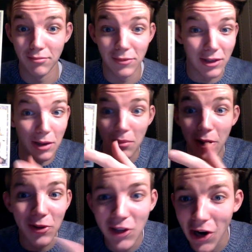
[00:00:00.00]
Saint
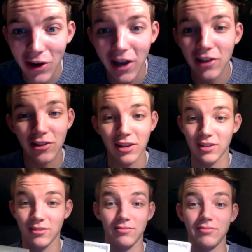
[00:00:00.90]
Michael the Archangel,
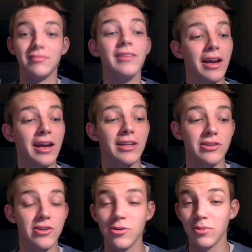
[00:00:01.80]
like I gotta
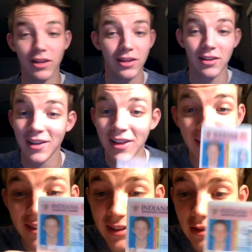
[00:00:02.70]
do Like
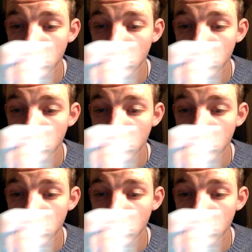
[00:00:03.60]
this,